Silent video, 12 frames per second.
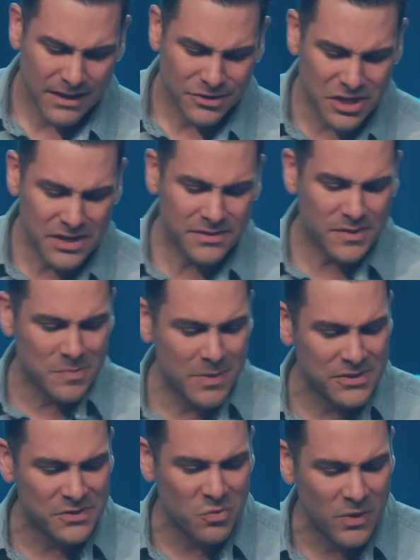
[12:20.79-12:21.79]
Jesus
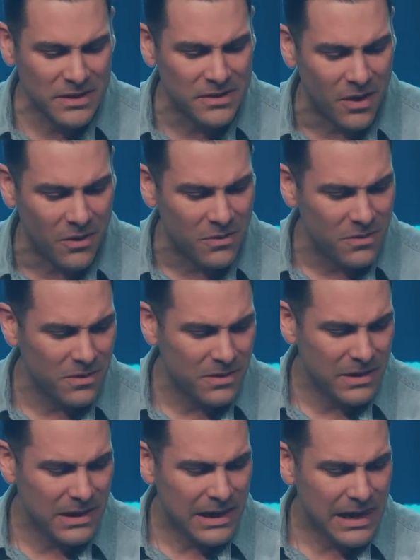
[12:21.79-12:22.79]
missed the window.
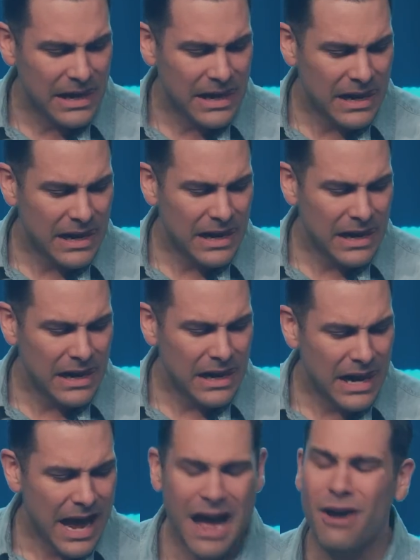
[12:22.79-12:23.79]

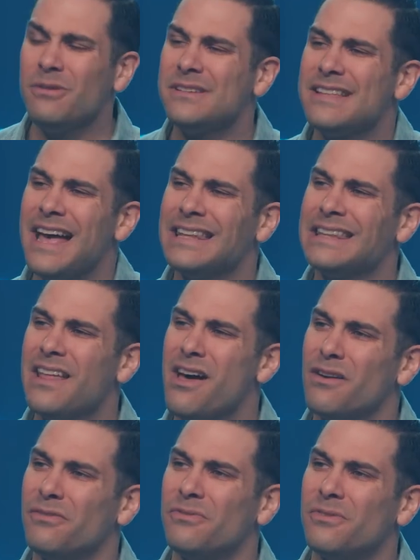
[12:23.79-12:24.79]
How is that
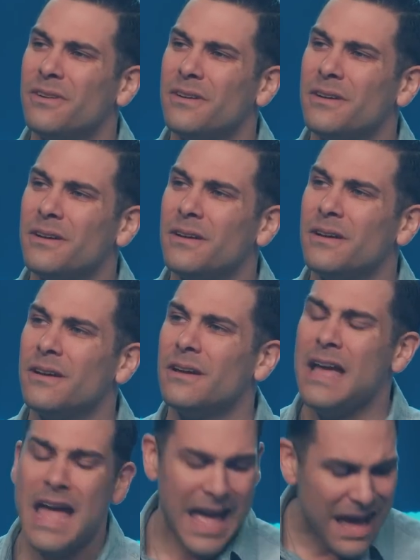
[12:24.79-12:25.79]
love?
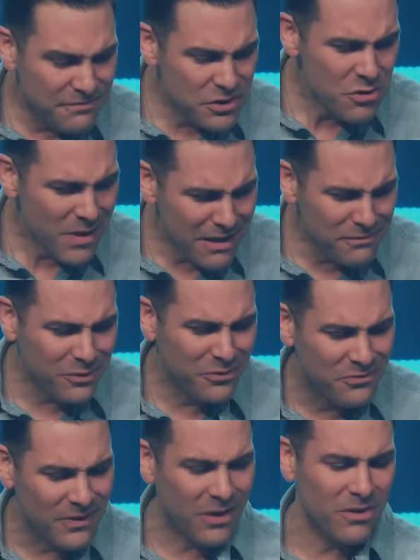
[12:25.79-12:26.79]
Have you ever
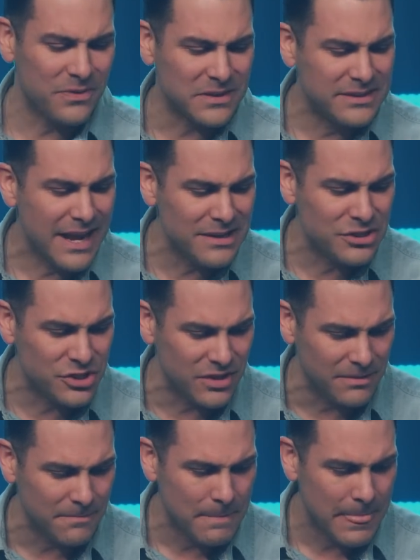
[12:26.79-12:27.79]
felt the
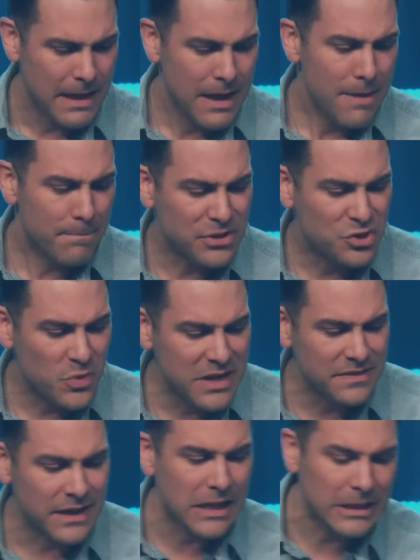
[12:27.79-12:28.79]
tension
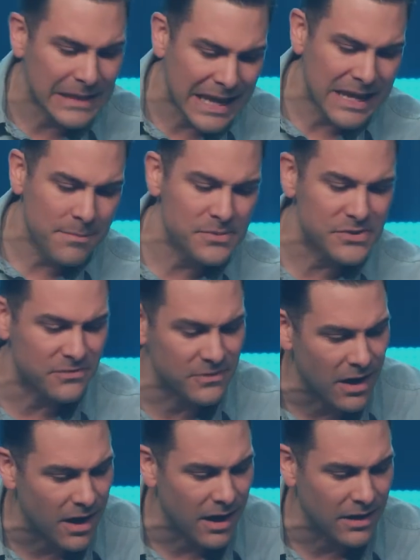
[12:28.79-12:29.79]
between the claims of
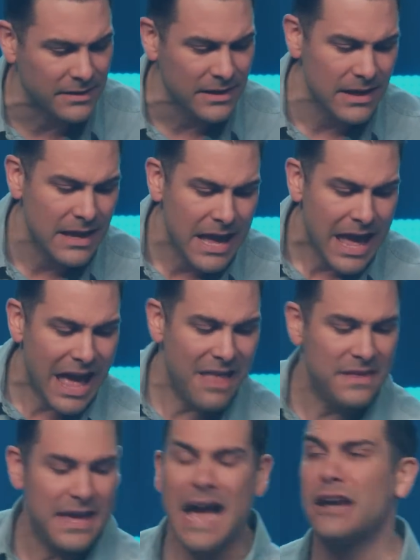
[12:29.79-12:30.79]
God
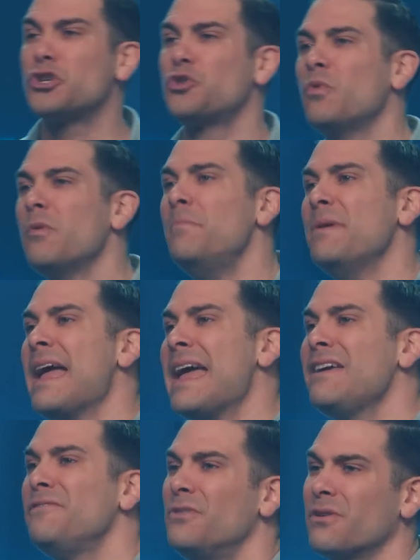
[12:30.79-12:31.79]
and the actual
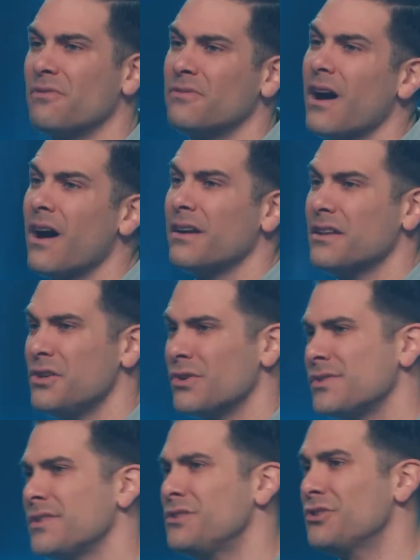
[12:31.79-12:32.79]
behavior of God in your
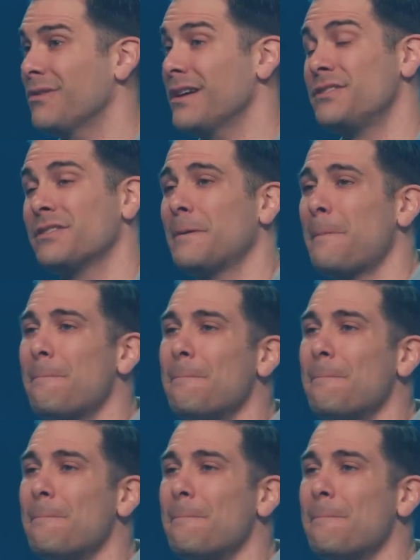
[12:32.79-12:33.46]
situation?